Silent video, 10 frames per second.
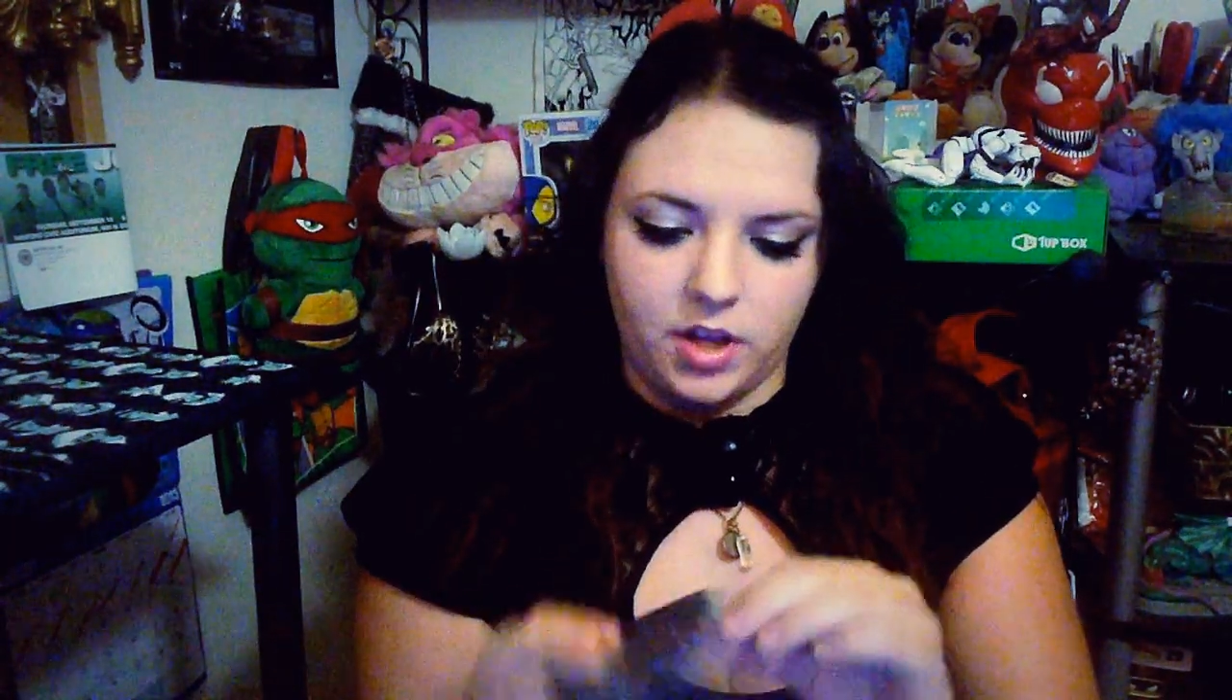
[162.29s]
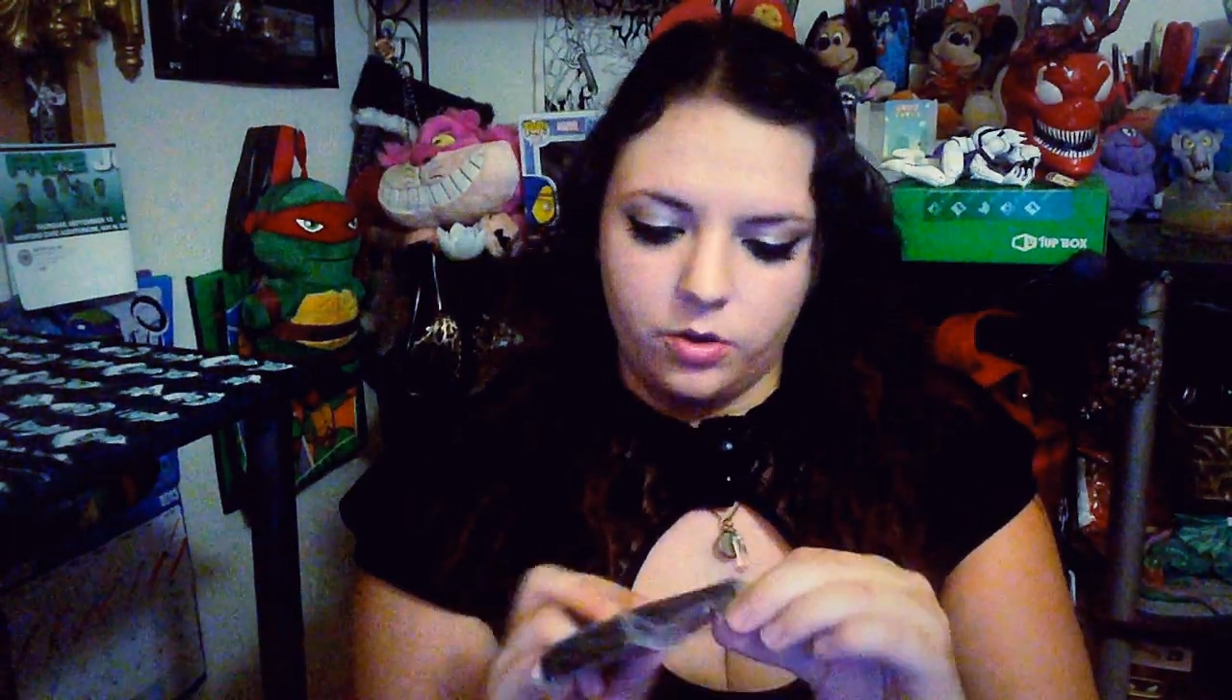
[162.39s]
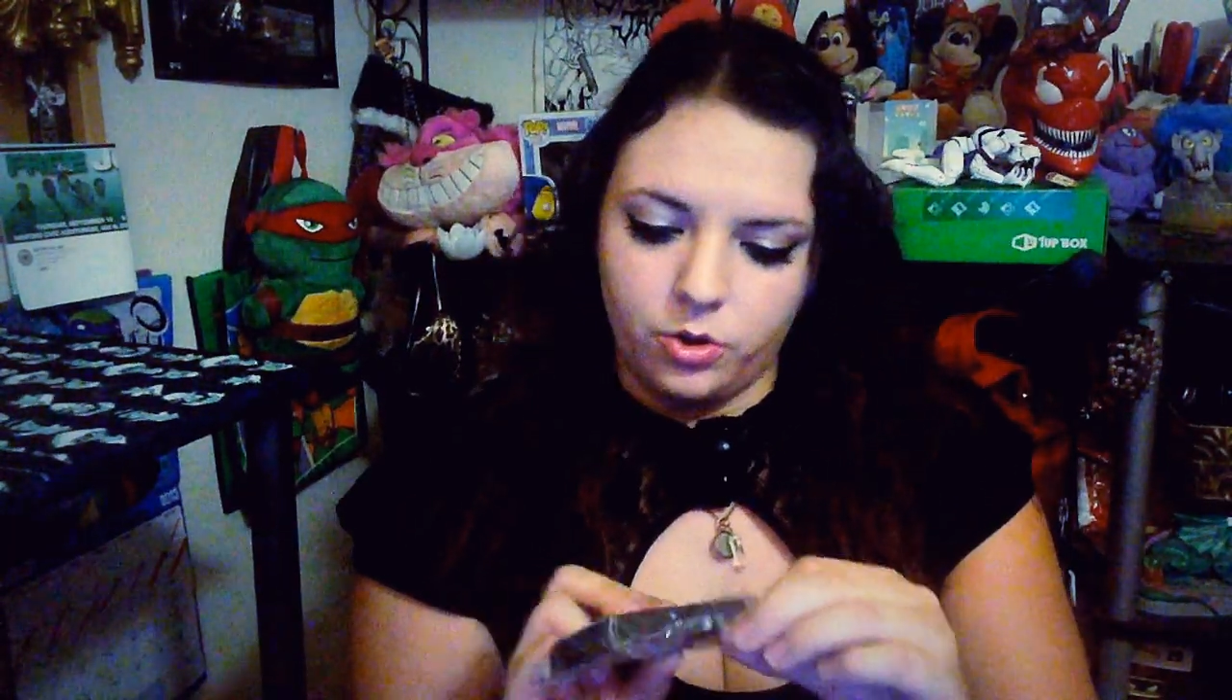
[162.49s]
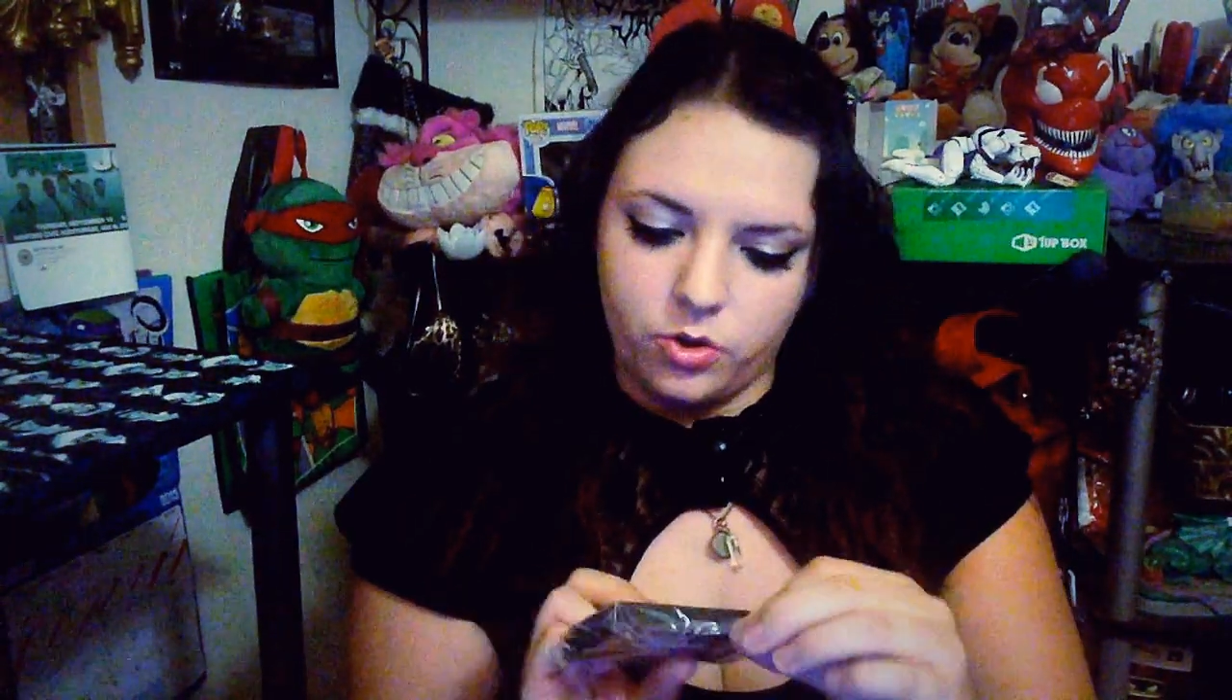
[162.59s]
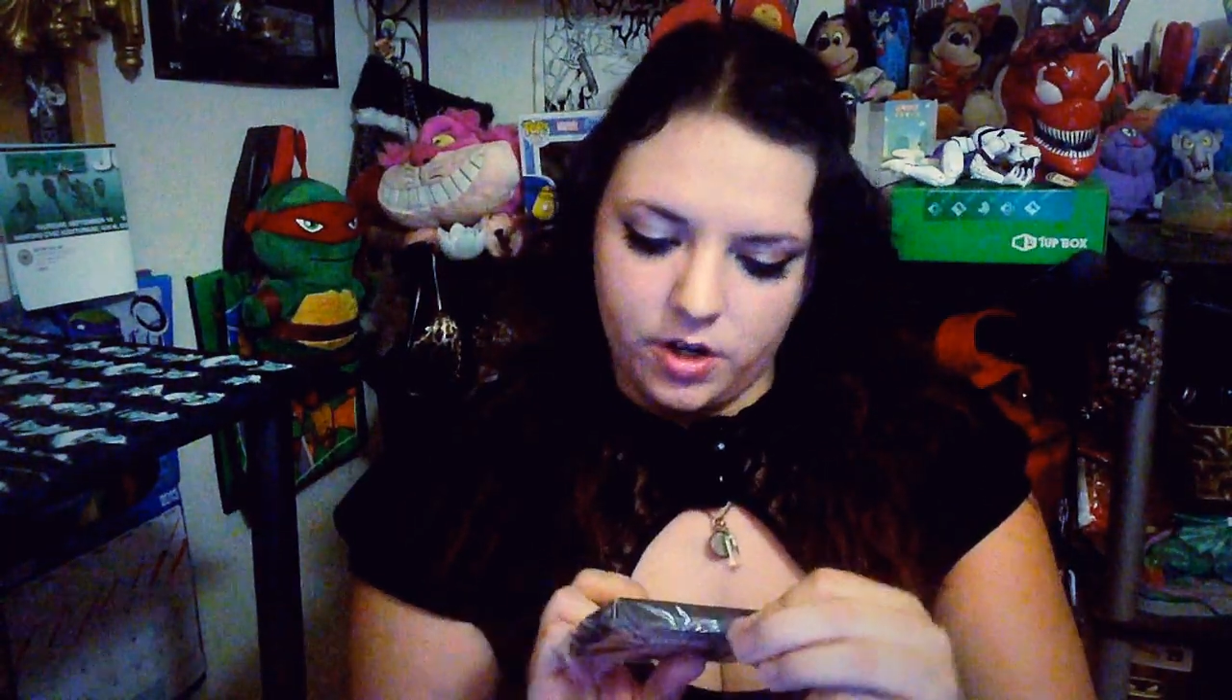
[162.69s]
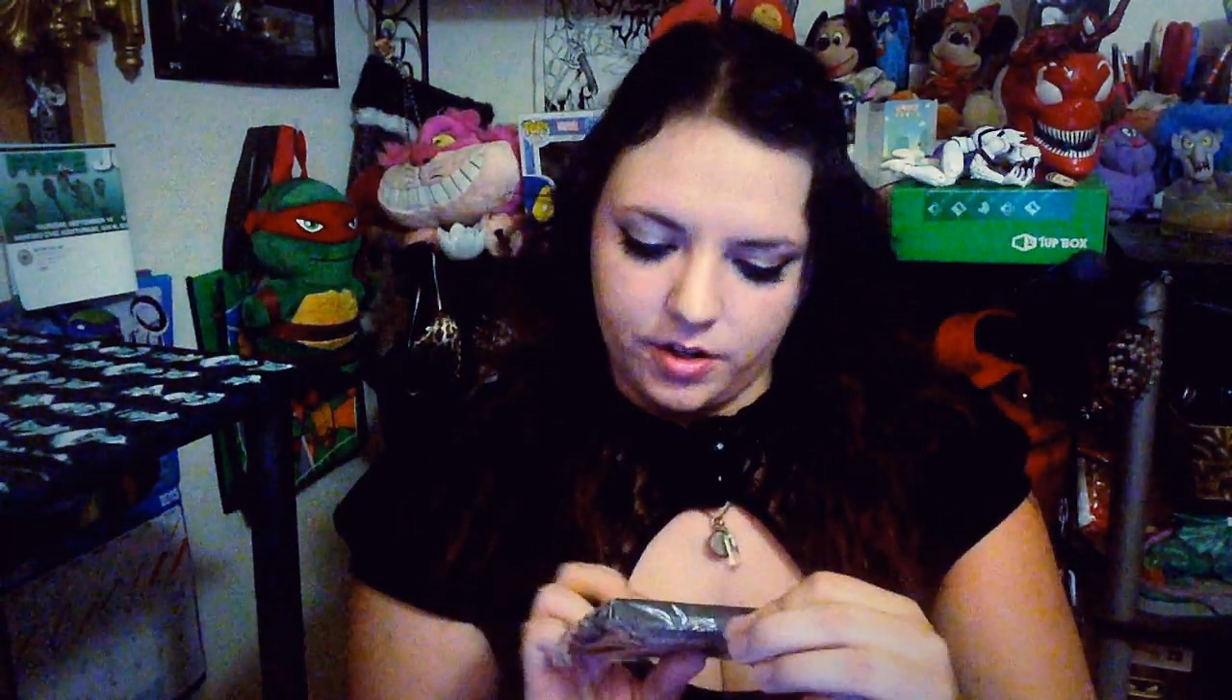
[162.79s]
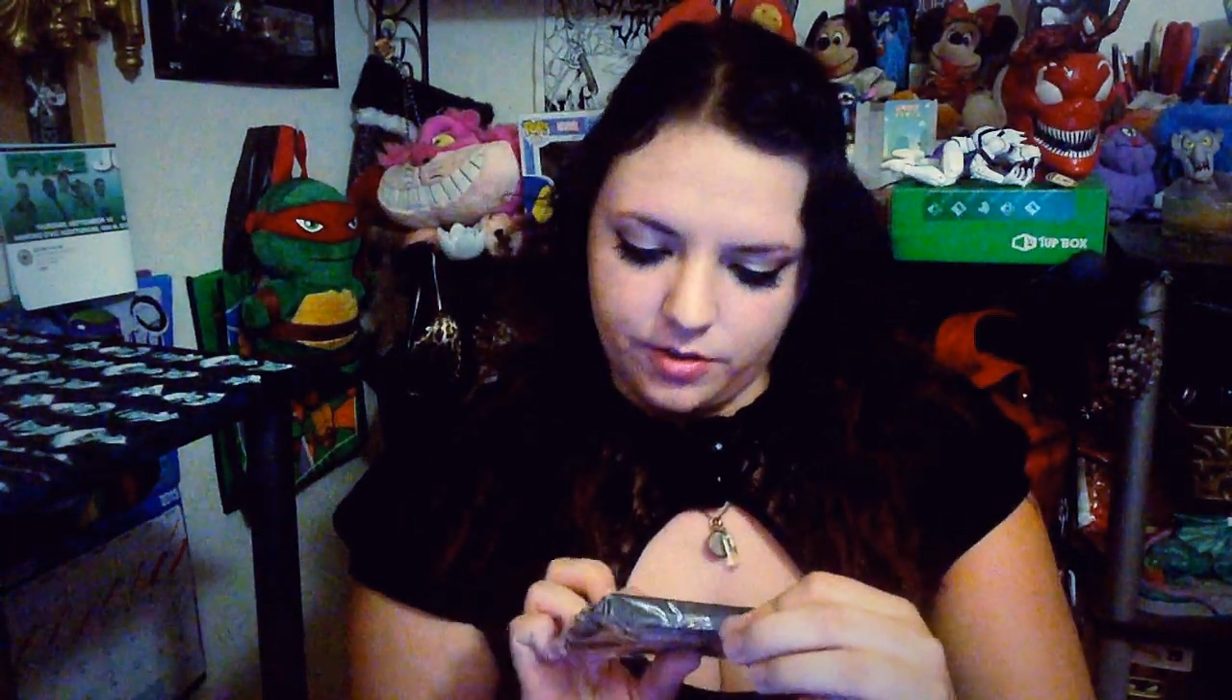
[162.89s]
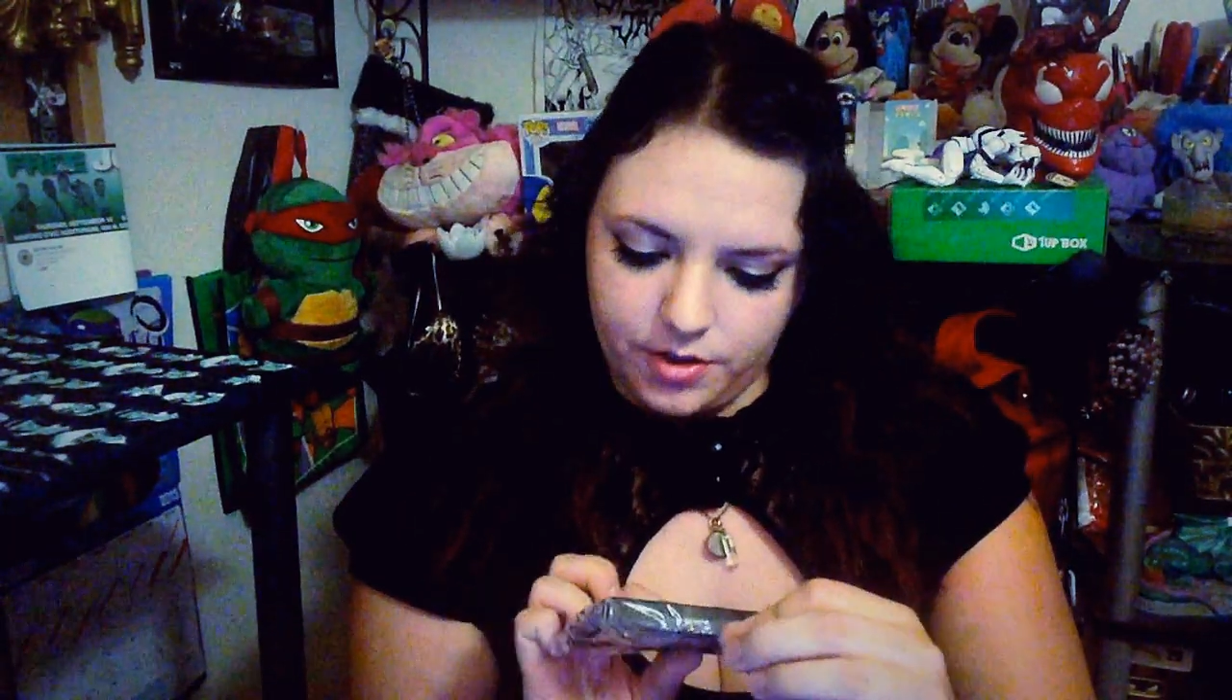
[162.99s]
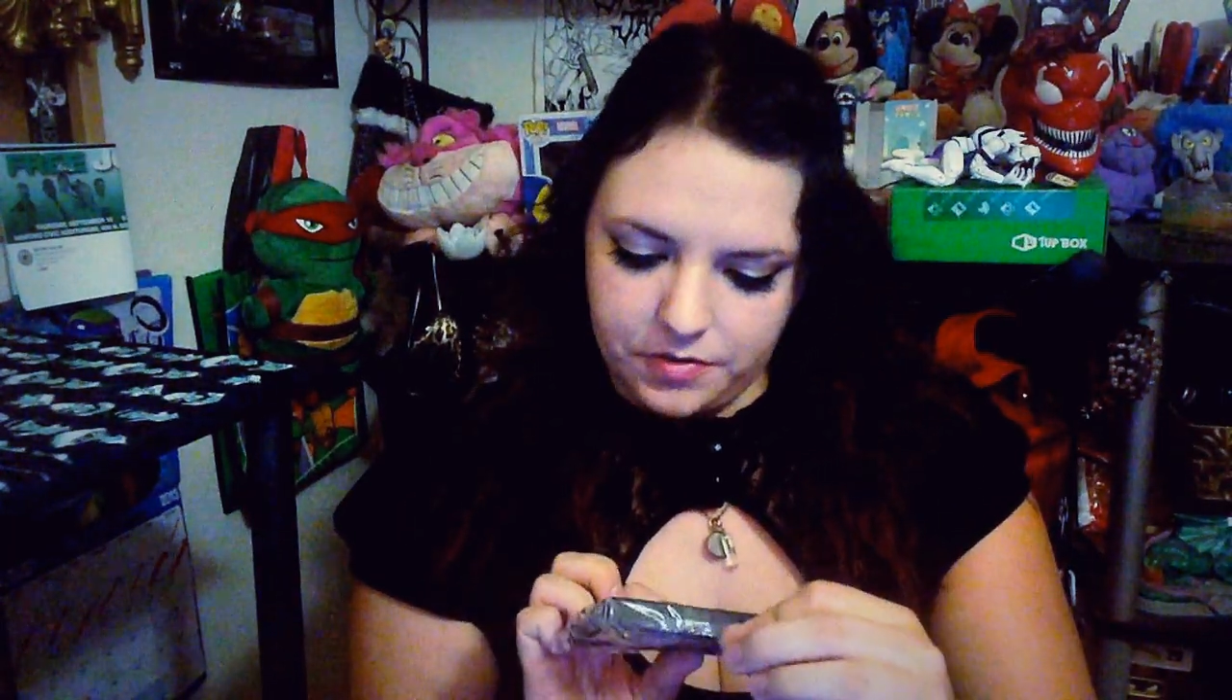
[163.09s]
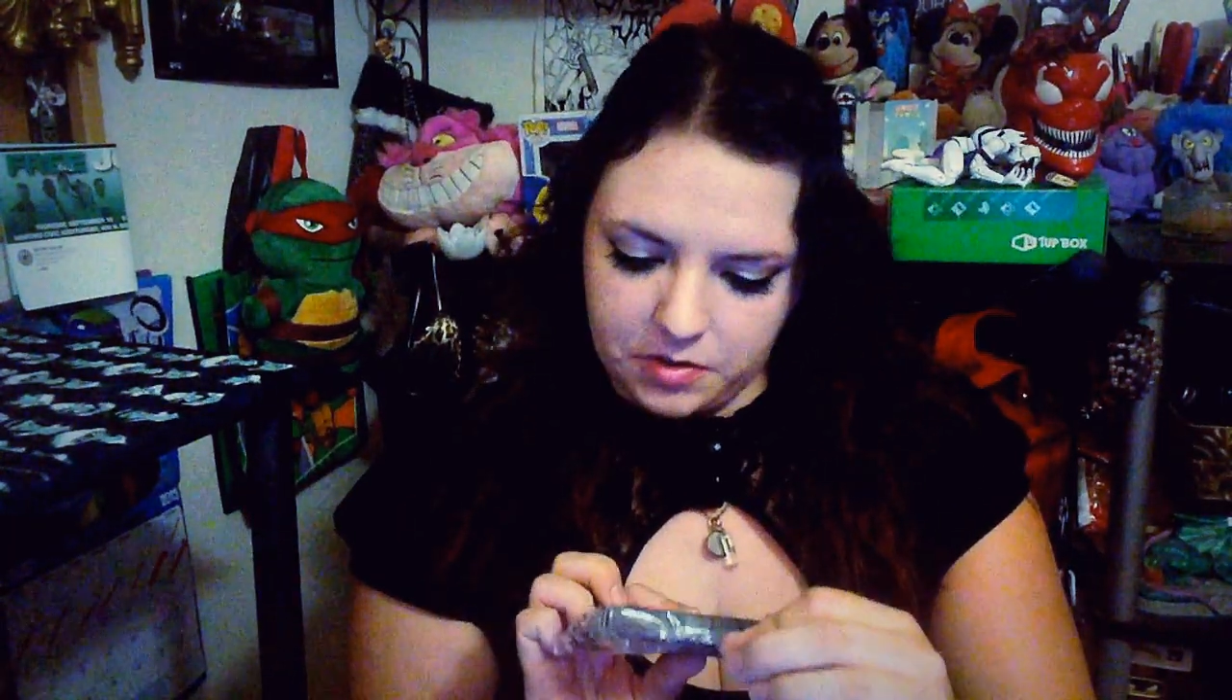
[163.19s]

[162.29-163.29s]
Lootcrate exclusive